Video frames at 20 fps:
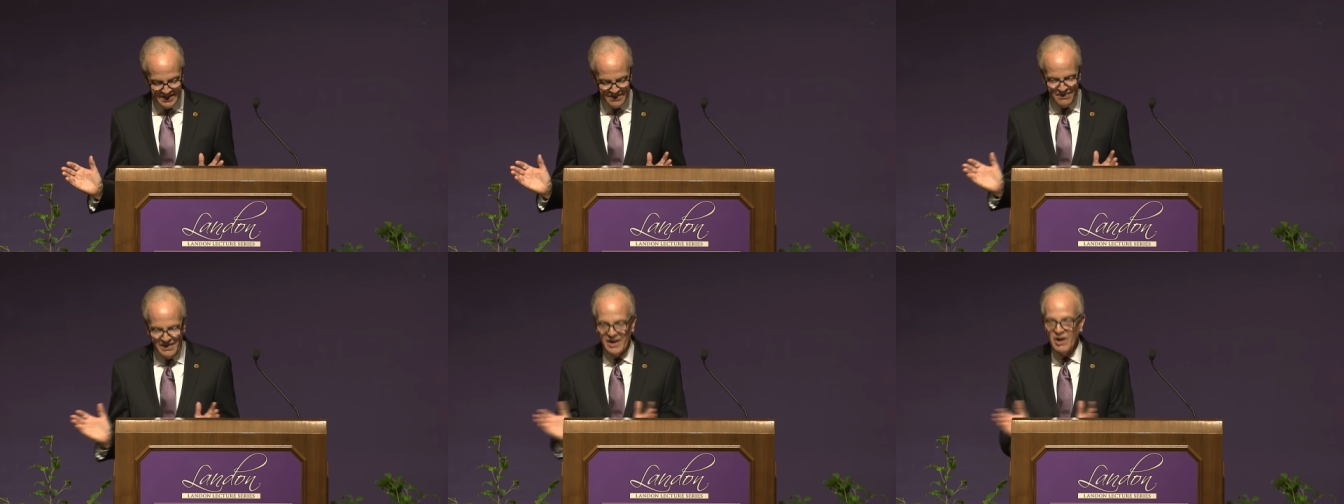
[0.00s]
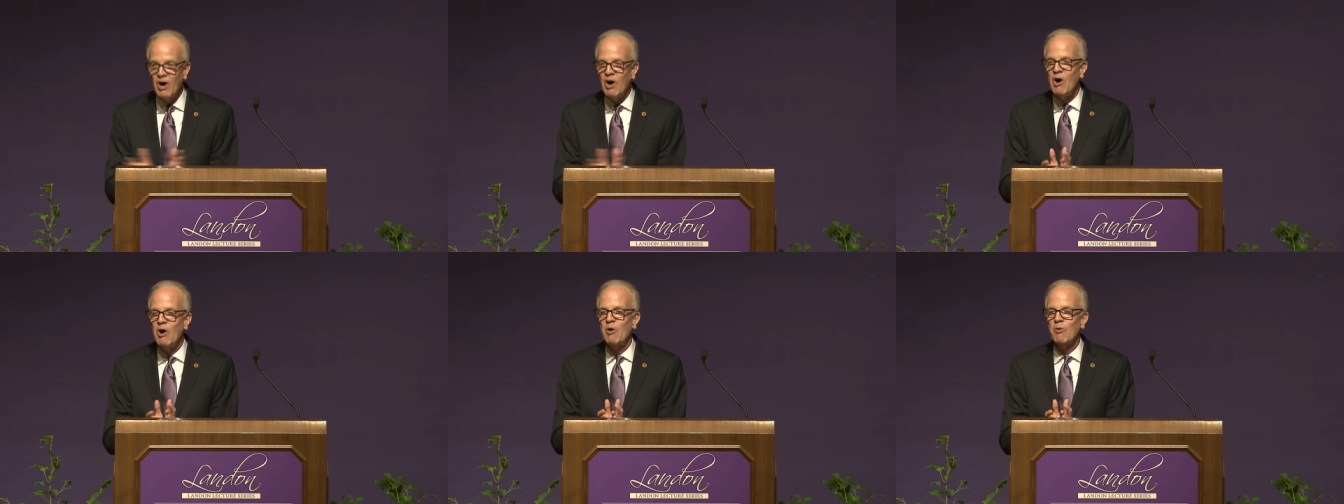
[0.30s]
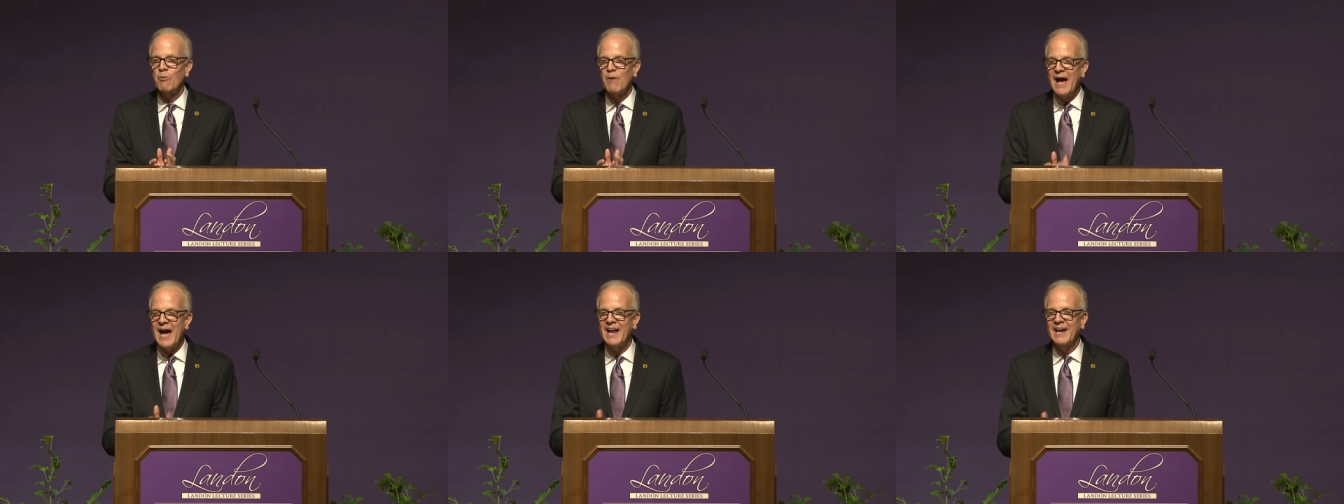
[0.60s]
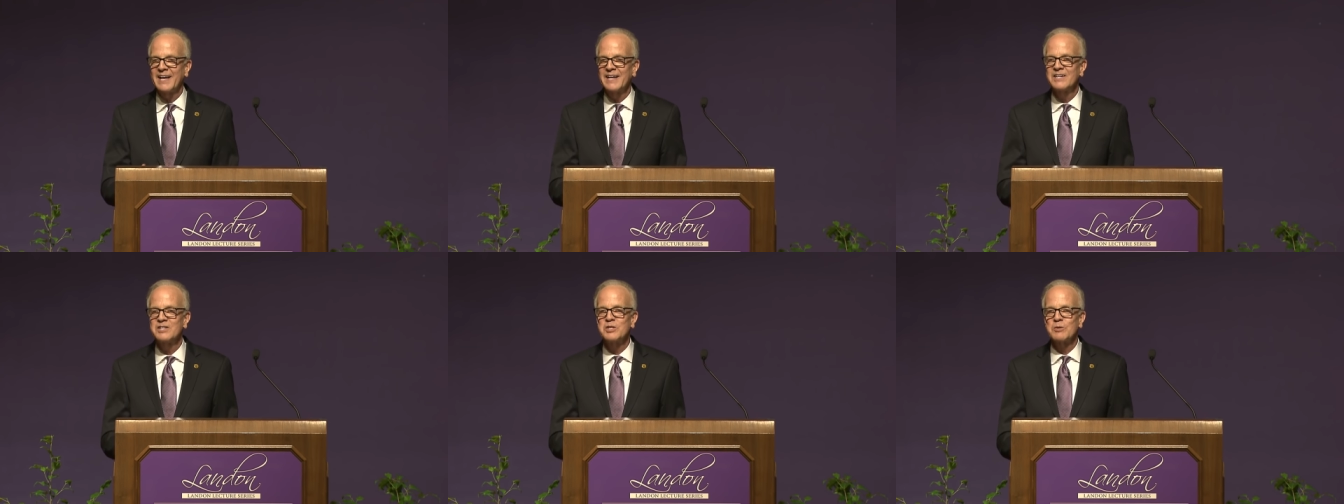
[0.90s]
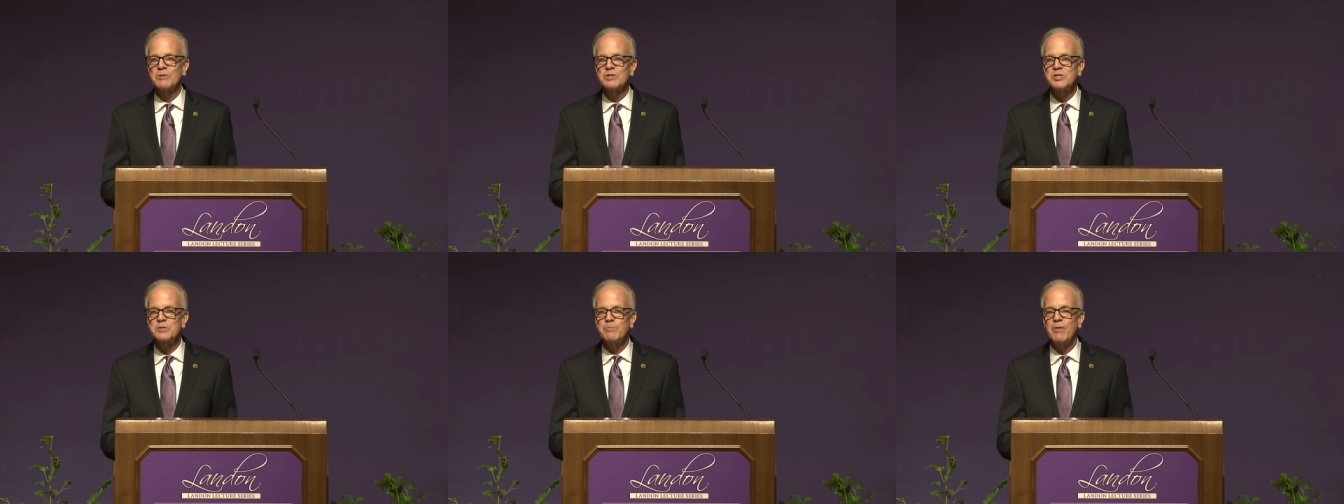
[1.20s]
they all rallied
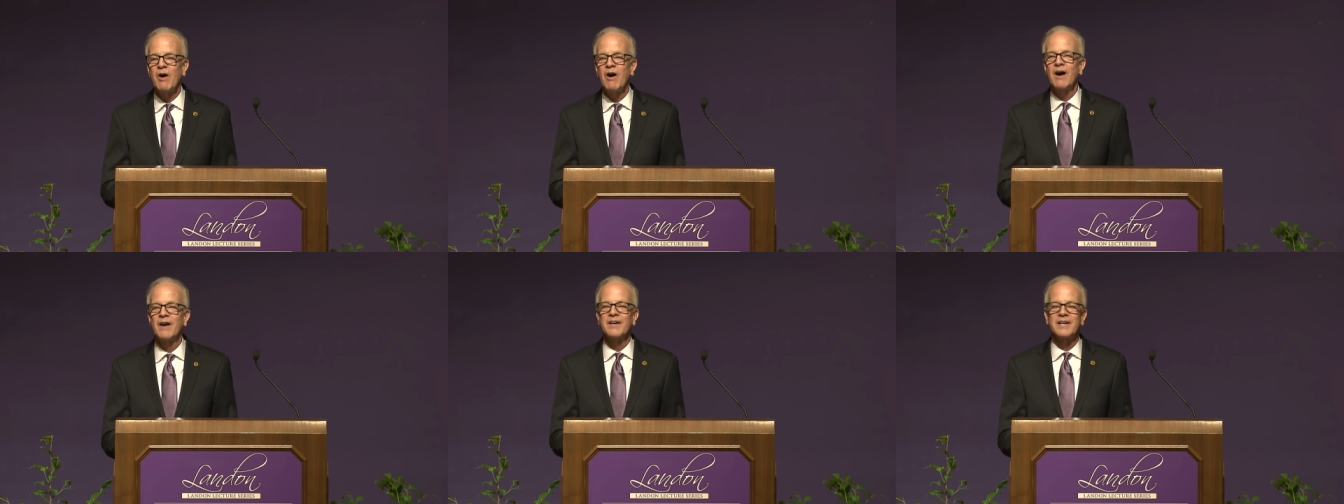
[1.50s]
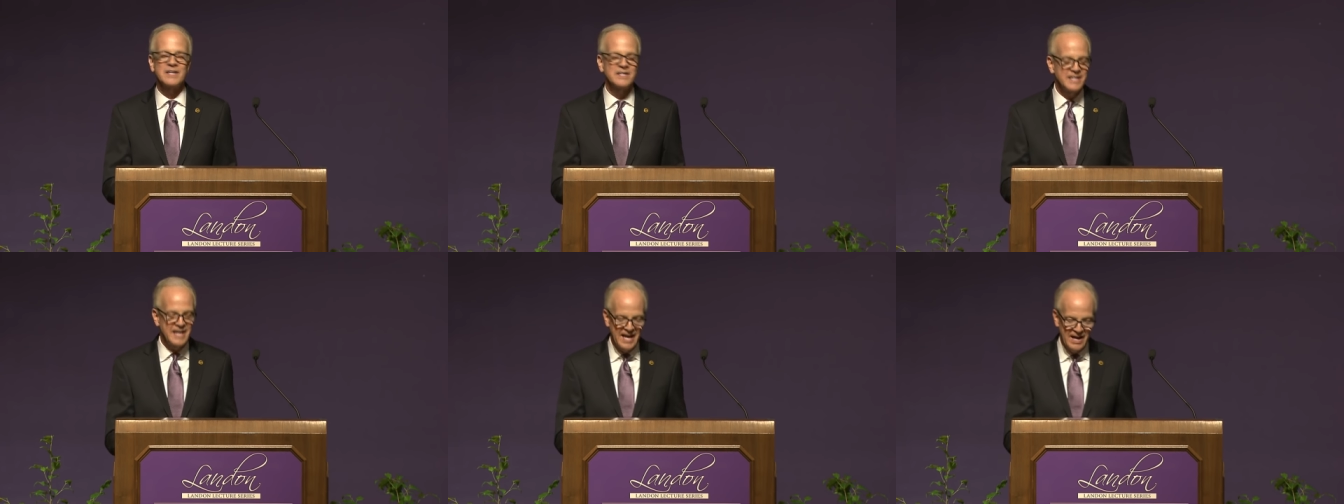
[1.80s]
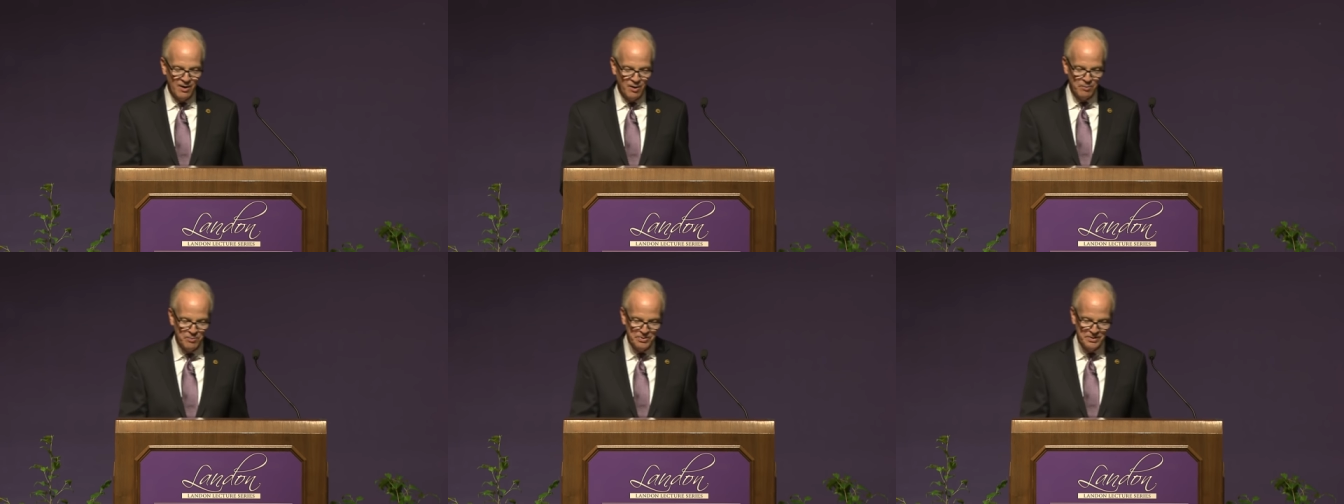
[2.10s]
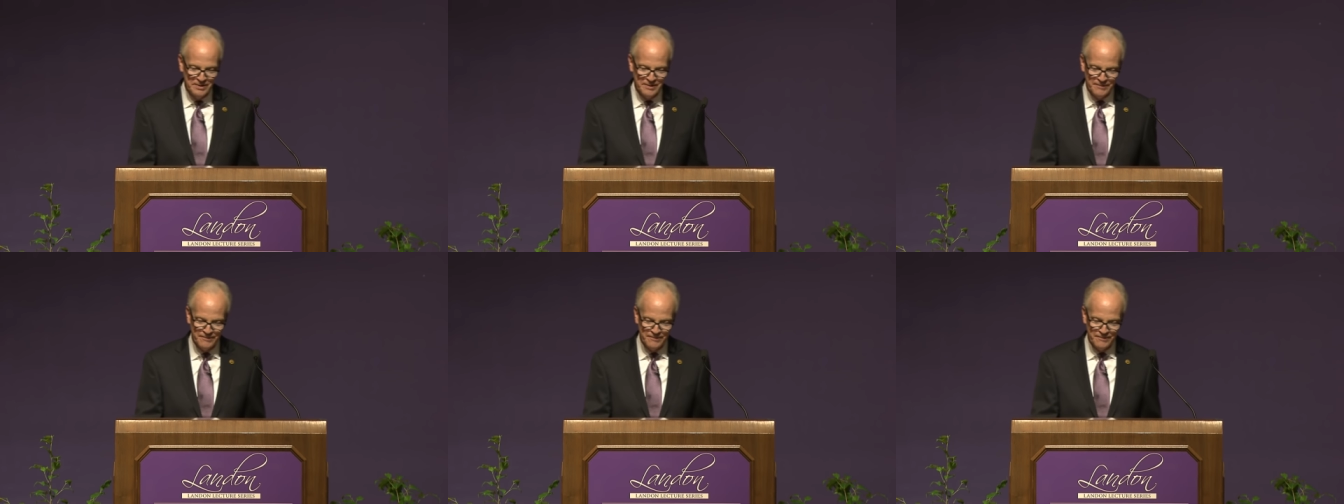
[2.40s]
to respond and to help.